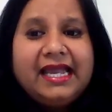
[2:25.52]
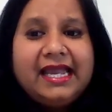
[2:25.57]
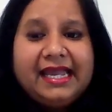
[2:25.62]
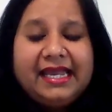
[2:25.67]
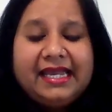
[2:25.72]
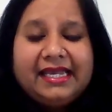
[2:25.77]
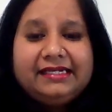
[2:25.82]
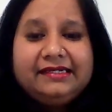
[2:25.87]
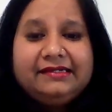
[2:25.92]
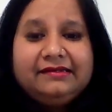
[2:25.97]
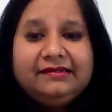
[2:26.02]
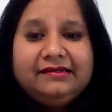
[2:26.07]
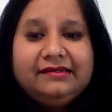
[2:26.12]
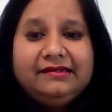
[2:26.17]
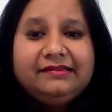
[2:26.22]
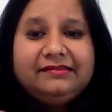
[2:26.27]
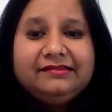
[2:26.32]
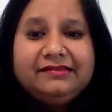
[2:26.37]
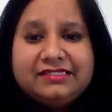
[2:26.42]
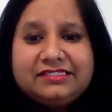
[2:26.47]
and
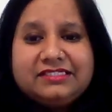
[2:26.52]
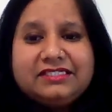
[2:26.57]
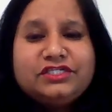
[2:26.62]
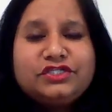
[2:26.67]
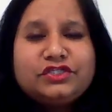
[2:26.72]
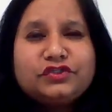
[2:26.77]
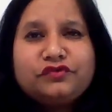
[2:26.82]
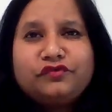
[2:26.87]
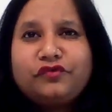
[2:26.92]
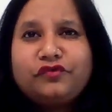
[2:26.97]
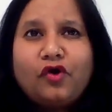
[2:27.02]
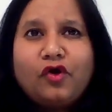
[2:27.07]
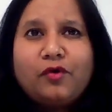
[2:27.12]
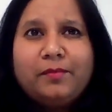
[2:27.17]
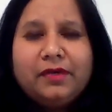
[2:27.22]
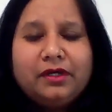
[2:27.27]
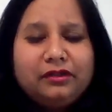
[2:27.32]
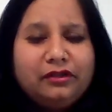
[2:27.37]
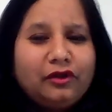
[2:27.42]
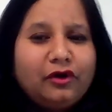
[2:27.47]
this is
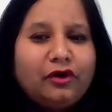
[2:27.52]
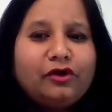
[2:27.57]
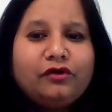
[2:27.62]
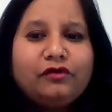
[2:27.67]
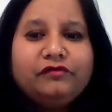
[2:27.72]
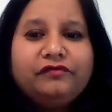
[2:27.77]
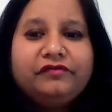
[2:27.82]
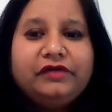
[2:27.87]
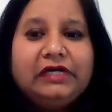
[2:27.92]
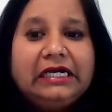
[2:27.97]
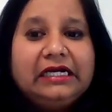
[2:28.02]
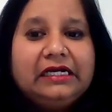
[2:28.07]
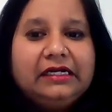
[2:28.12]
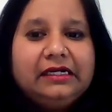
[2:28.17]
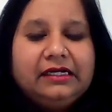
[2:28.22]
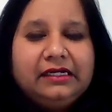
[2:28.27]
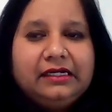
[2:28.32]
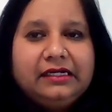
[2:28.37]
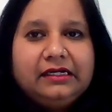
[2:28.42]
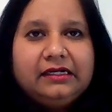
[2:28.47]
from a lot of
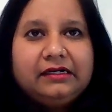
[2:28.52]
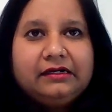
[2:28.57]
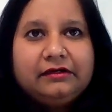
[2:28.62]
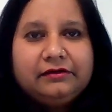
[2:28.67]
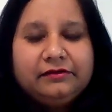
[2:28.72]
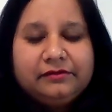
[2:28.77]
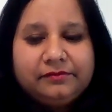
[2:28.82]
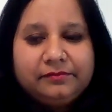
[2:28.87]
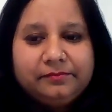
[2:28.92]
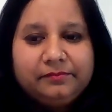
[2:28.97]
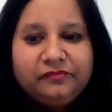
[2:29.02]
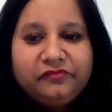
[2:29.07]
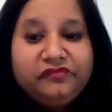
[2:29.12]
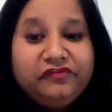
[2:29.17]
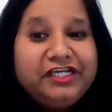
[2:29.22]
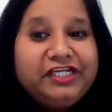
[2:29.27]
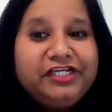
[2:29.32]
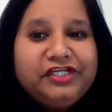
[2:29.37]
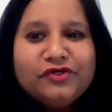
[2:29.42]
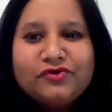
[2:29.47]
uh,
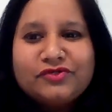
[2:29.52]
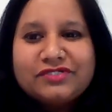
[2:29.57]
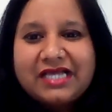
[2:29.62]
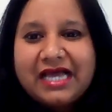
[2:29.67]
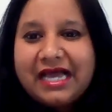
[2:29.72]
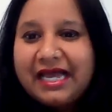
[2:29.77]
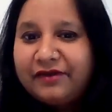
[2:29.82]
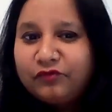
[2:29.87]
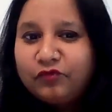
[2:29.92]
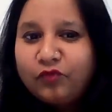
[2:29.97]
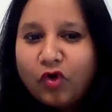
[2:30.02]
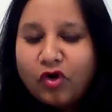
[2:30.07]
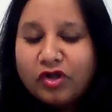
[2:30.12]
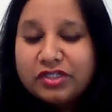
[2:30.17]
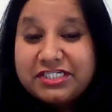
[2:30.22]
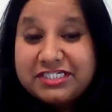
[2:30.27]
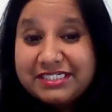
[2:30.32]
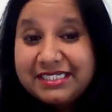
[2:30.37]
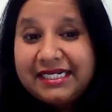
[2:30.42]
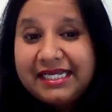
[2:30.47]
videos i
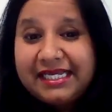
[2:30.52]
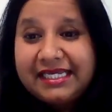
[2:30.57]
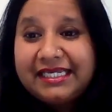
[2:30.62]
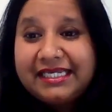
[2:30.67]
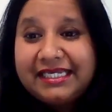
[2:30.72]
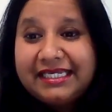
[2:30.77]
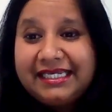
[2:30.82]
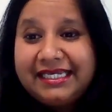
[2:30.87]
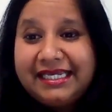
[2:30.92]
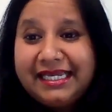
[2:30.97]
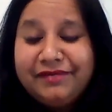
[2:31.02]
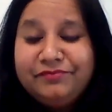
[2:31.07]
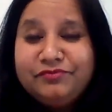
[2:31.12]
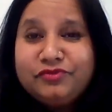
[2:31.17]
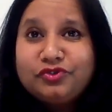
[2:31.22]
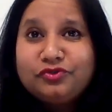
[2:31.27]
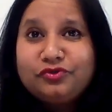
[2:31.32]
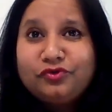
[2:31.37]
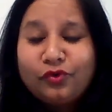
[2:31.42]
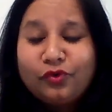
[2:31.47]
watched and i came
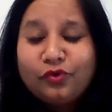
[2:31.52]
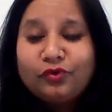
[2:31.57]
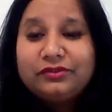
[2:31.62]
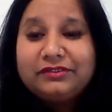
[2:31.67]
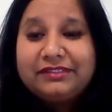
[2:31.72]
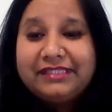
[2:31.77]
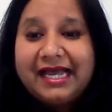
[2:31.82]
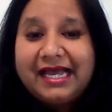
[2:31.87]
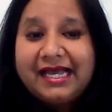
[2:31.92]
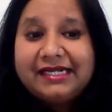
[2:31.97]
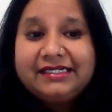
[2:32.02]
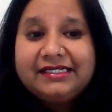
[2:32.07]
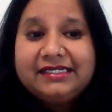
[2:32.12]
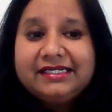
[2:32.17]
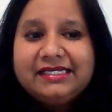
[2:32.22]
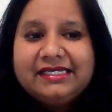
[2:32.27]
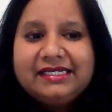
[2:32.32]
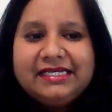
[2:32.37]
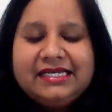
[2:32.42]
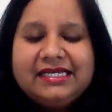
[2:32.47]
to know that
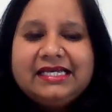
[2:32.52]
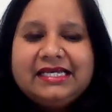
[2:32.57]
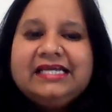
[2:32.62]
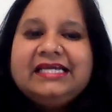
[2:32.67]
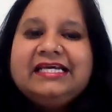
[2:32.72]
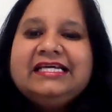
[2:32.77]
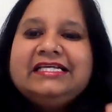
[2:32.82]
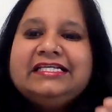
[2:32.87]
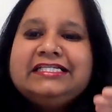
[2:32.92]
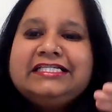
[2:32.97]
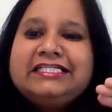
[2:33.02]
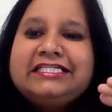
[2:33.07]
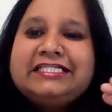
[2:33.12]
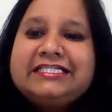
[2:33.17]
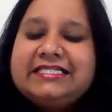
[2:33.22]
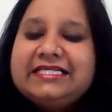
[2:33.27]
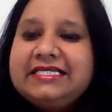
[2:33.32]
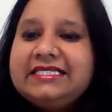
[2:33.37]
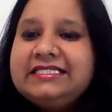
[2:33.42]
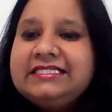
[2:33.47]

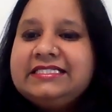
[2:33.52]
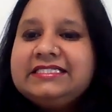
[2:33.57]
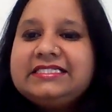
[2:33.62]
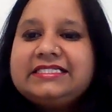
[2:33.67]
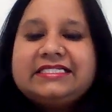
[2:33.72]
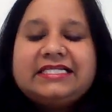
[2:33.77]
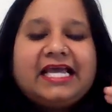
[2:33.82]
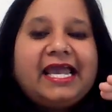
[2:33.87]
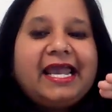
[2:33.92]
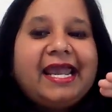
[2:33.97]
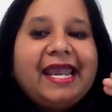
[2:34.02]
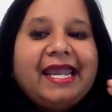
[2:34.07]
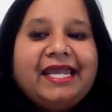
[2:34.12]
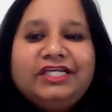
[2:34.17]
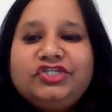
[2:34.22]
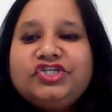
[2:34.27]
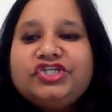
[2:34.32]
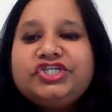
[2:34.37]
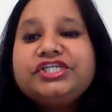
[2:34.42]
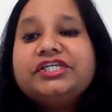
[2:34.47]
since
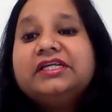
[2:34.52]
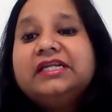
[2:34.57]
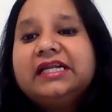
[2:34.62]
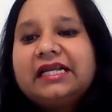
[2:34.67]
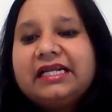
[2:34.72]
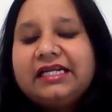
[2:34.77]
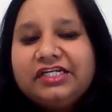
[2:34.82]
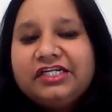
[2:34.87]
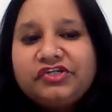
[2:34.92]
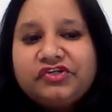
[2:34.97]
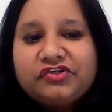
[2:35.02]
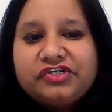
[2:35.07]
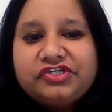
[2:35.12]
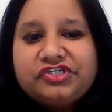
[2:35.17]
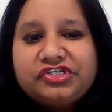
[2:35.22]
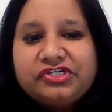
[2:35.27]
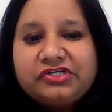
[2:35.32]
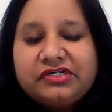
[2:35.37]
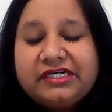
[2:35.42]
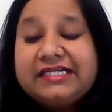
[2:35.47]
ancient
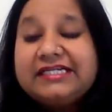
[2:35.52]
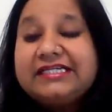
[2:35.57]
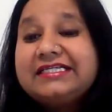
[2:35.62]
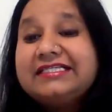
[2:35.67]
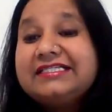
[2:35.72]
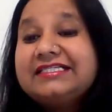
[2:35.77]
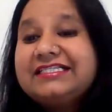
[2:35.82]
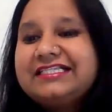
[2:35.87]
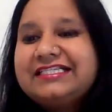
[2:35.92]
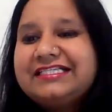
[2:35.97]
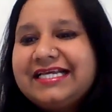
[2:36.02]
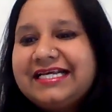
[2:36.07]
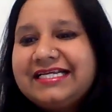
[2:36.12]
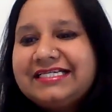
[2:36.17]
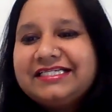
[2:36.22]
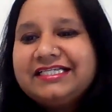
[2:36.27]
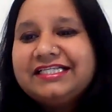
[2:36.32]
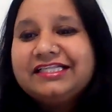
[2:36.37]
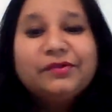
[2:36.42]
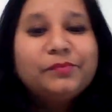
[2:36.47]
literature, it is
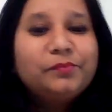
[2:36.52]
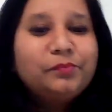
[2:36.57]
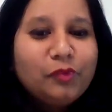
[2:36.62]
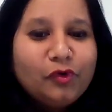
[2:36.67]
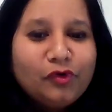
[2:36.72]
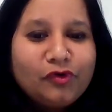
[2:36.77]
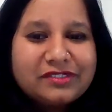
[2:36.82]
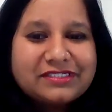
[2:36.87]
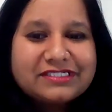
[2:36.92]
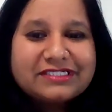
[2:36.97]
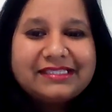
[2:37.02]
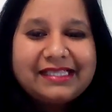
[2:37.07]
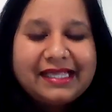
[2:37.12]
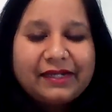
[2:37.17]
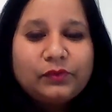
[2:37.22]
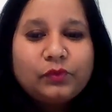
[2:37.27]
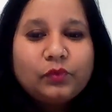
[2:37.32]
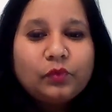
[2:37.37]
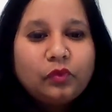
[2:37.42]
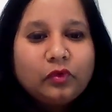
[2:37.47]
stated in the books
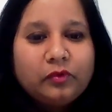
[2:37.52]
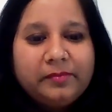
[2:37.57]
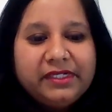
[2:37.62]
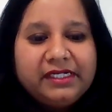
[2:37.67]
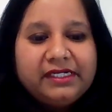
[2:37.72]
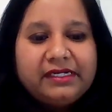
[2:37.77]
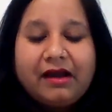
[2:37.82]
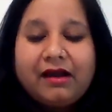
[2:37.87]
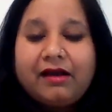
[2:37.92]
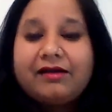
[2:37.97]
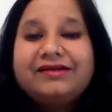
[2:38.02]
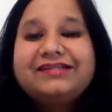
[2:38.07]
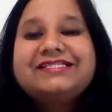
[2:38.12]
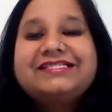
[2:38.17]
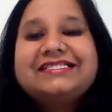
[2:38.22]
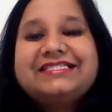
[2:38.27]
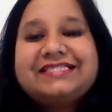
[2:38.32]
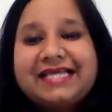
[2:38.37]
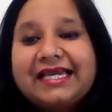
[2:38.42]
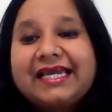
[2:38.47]
that women are
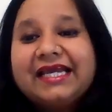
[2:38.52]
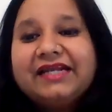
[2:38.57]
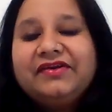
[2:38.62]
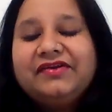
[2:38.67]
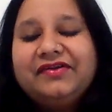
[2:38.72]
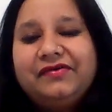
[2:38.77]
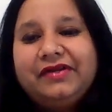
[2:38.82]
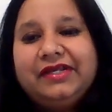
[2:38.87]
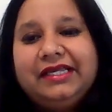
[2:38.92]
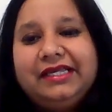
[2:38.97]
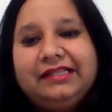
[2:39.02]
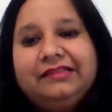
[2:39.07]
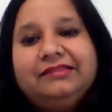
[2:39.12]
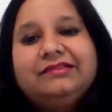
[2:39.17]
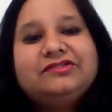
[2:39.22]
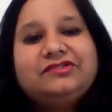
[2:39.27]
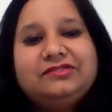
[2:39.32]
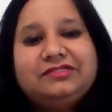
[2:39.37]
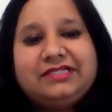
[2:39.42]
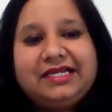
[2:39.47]
secondary in
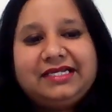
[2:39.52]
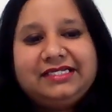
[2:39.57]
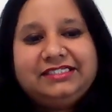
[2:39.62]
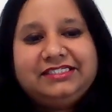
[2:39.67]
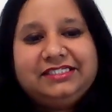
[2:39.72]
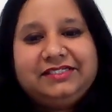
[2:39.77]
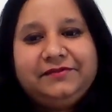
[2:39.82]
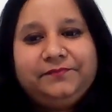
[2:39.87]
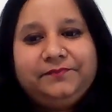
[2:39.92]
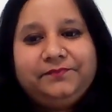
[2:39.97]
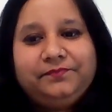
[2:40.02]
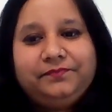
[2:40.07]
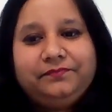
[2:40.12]
the society.